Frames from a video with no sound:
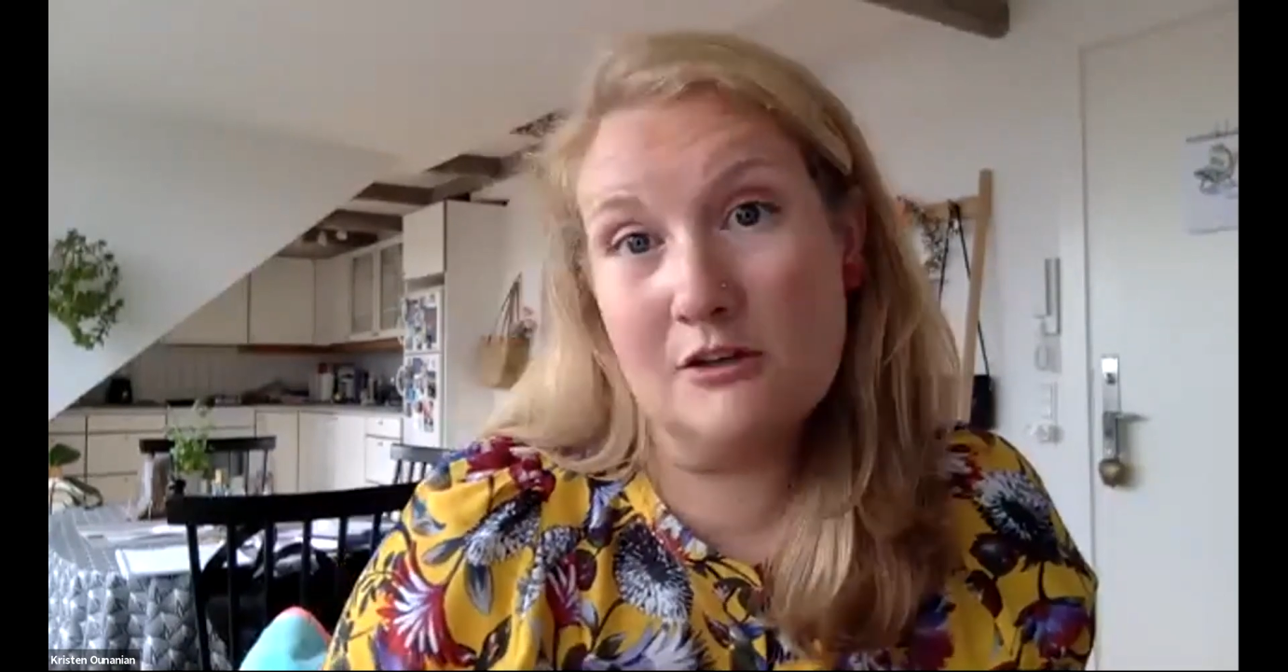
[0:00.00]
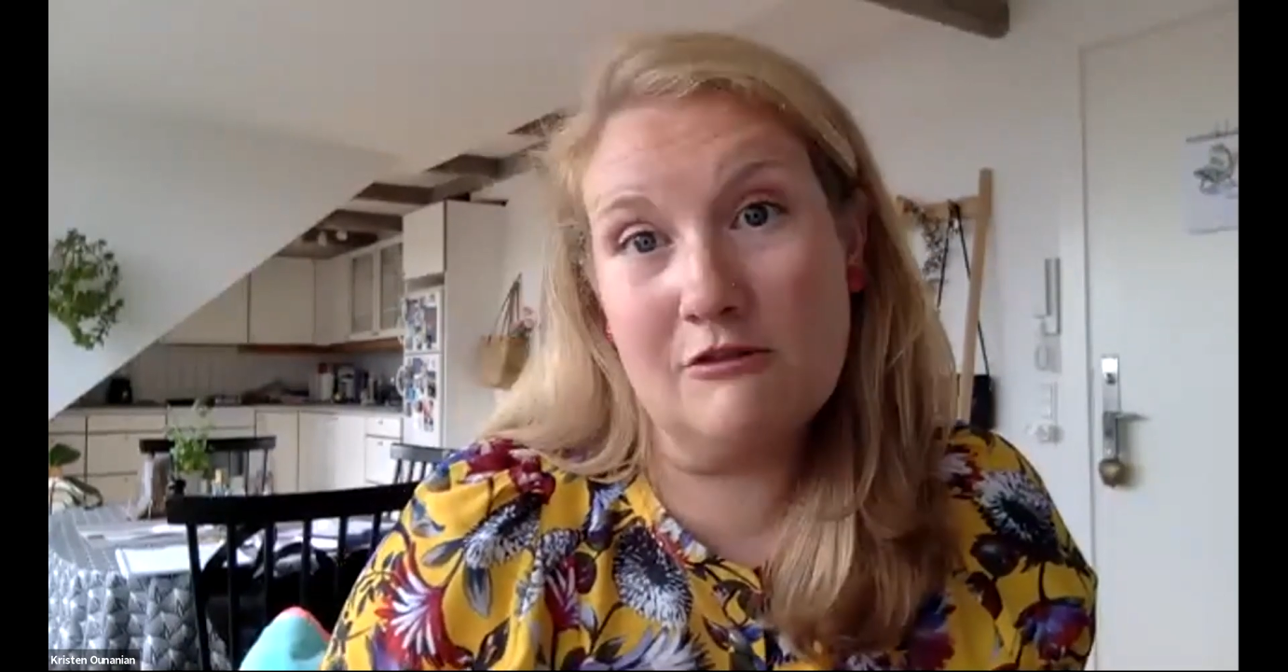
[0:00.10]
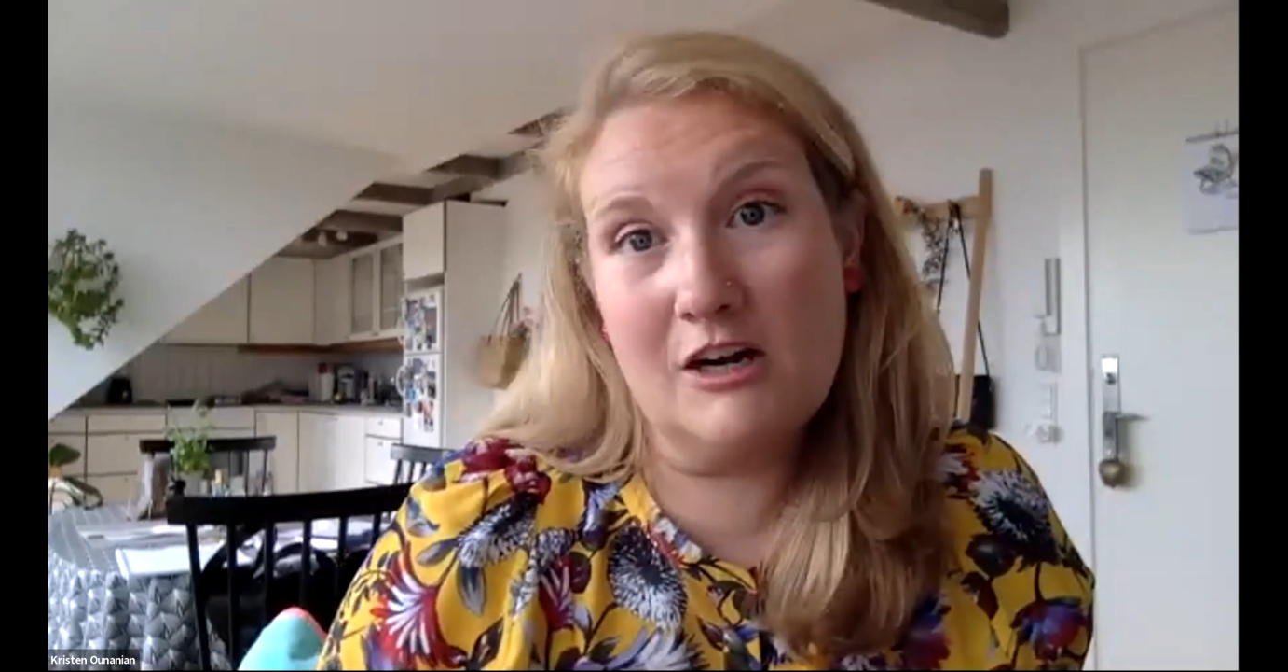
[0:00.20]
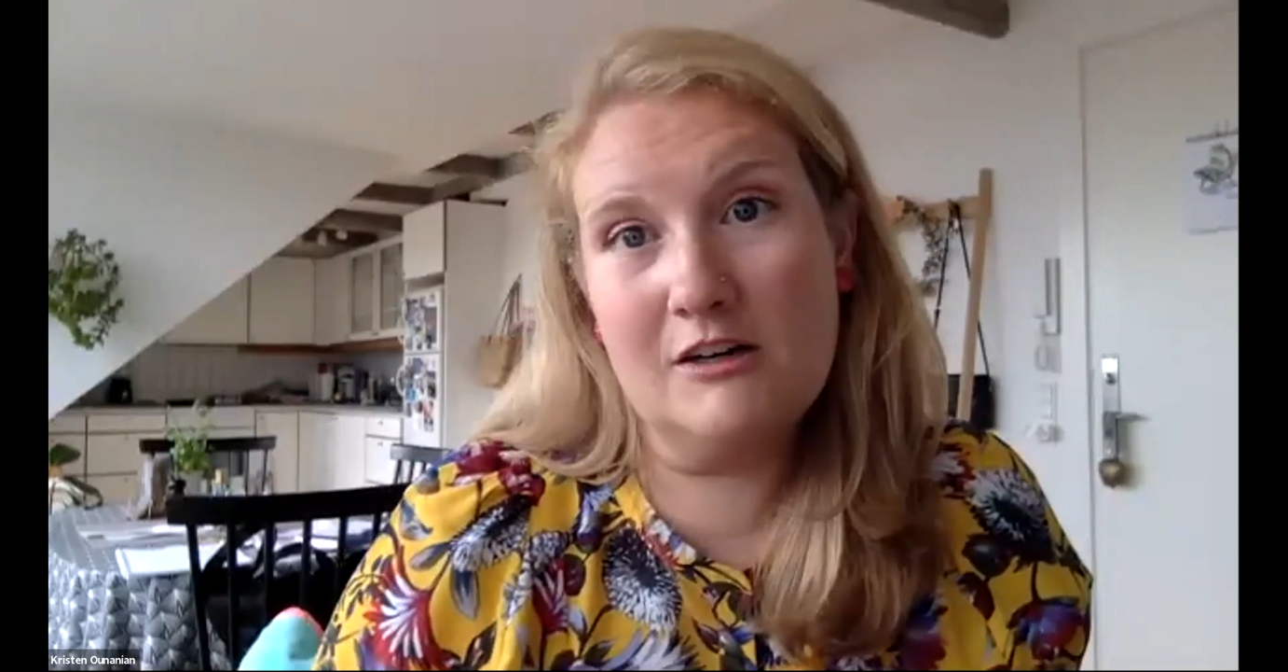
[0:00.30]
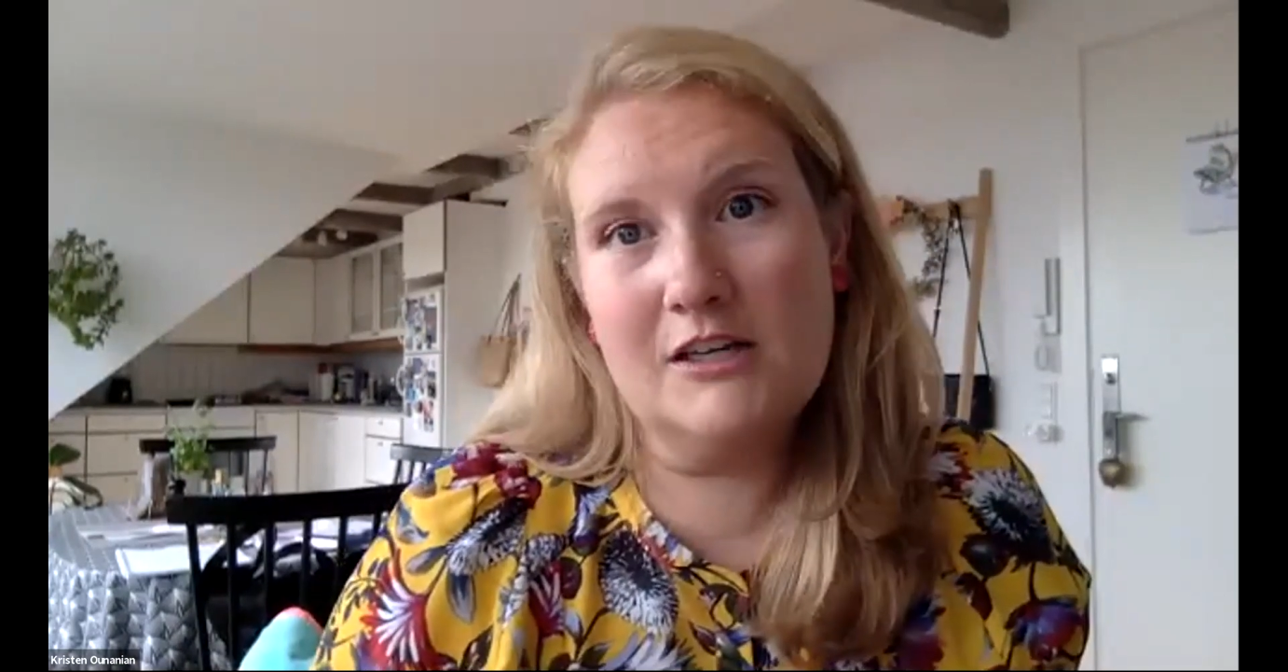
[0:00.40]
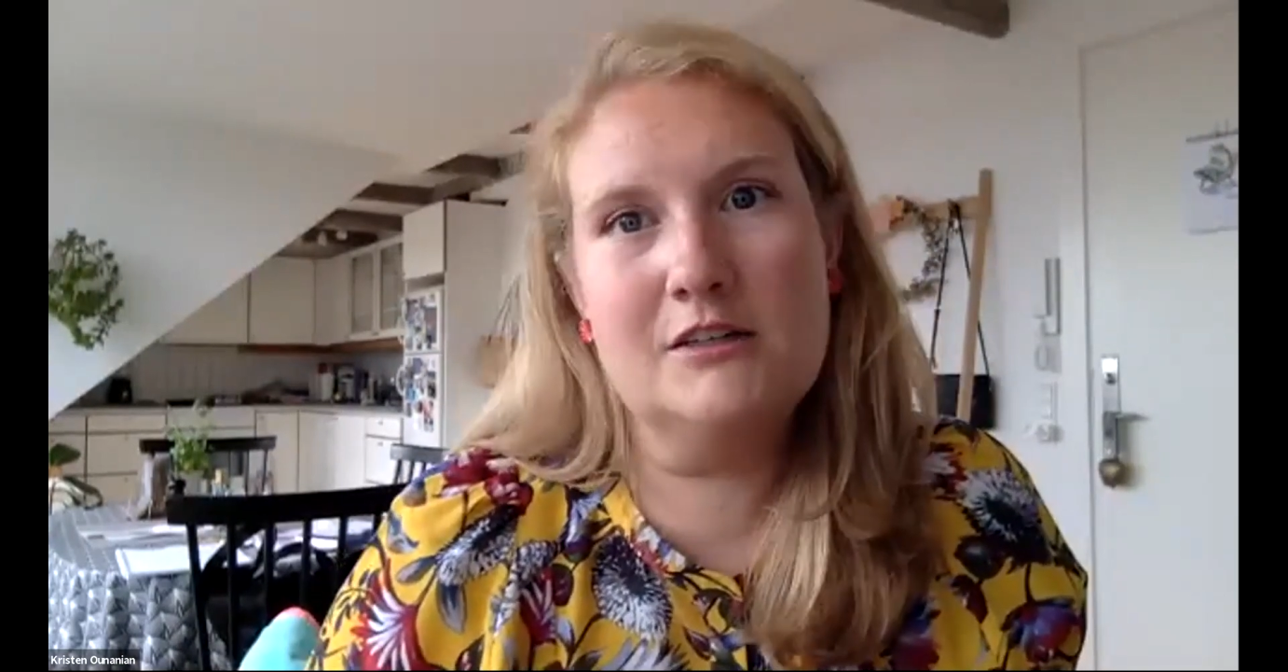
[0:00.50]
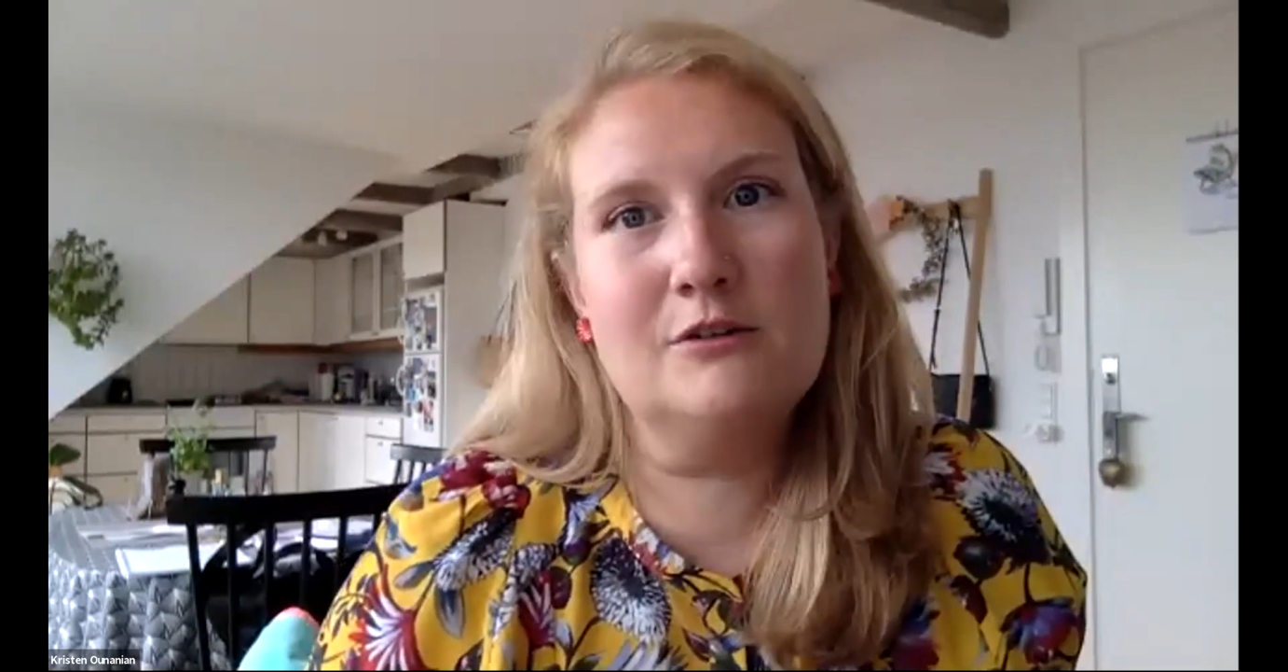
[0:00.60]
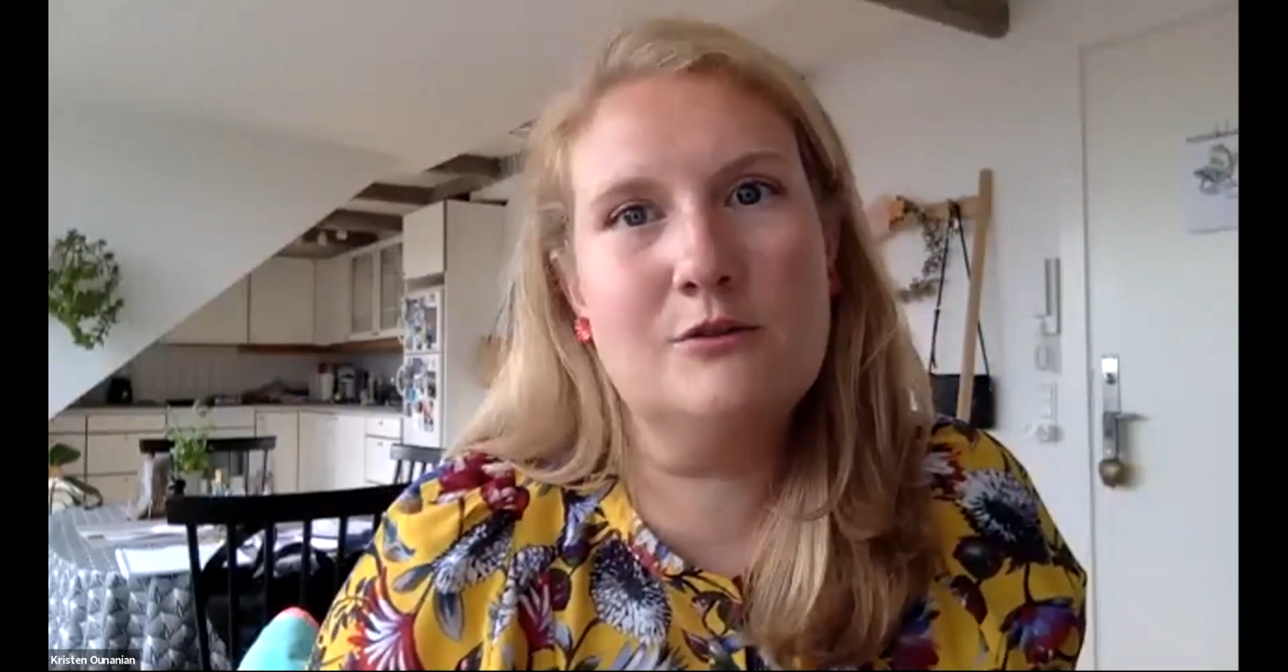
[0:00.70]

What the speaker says: agrarian